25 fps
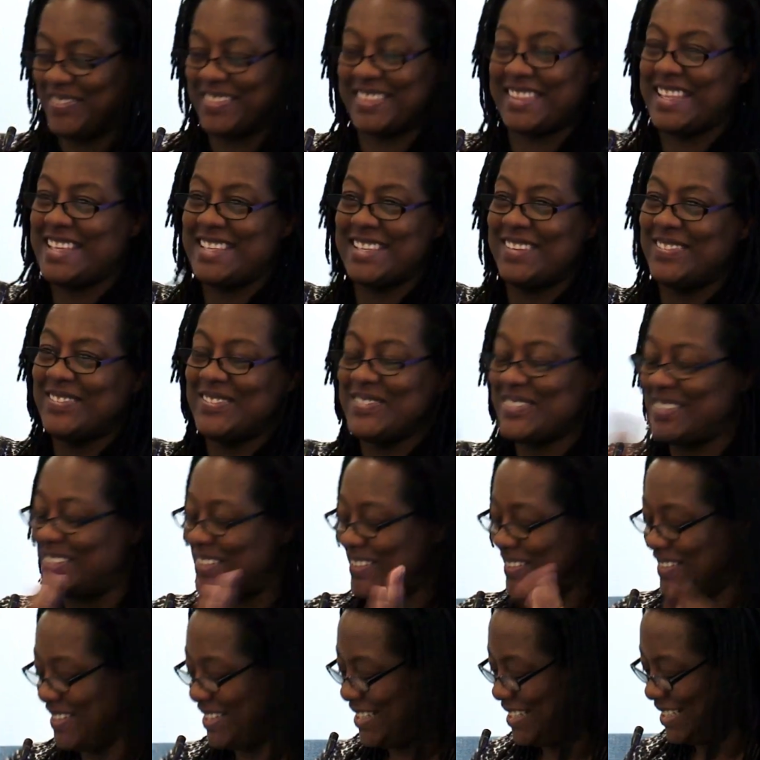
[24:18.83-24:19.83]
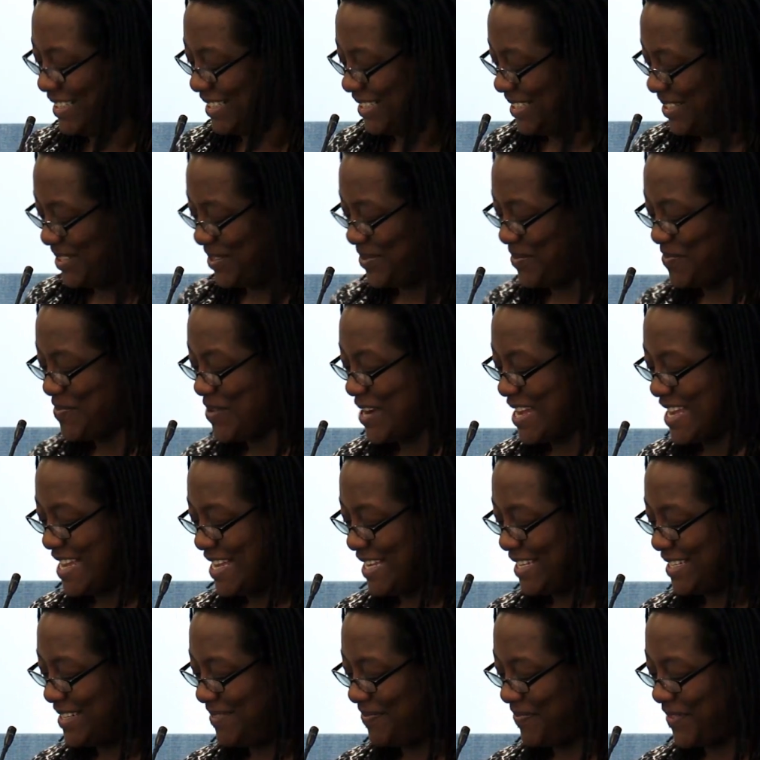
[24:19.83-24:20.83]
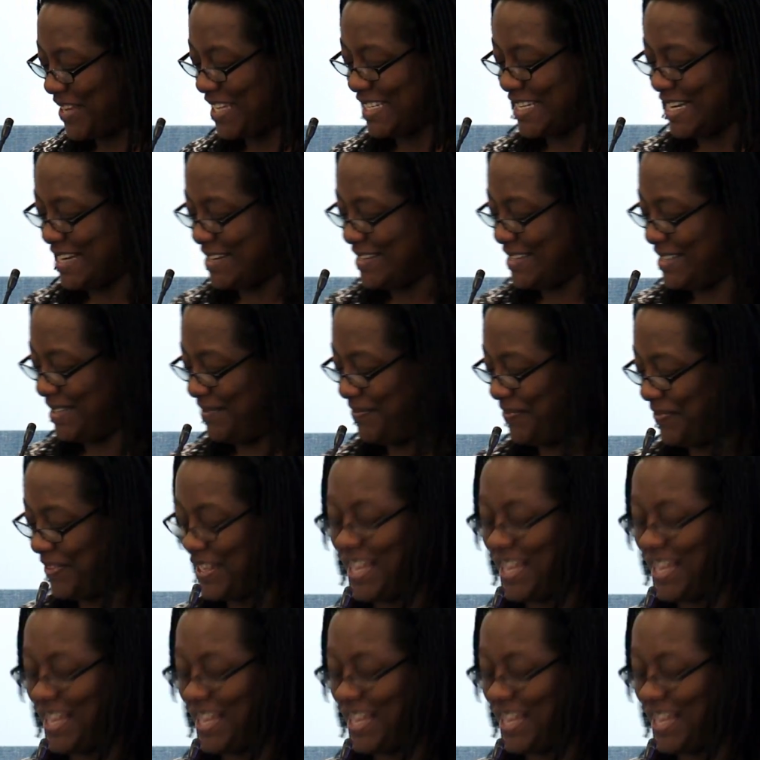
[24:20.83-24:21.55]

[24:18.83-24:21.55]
Things all sorts. Weird. I tell you.